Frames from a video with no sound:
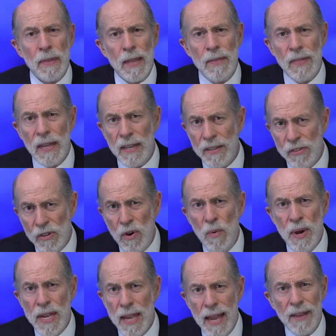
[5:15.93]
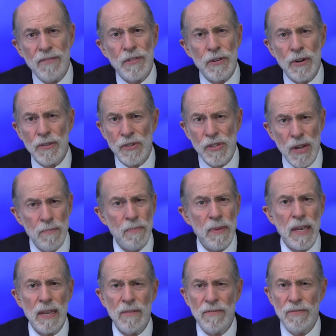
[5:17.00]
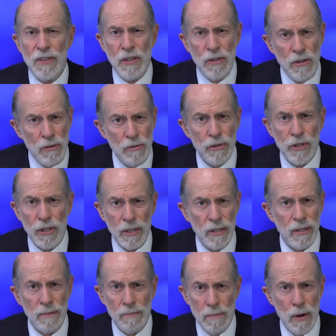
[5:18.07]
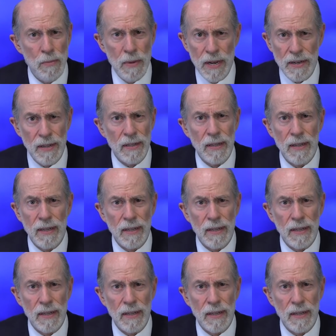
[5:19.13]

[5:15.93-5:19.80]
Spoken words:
that is going after something of huge moment,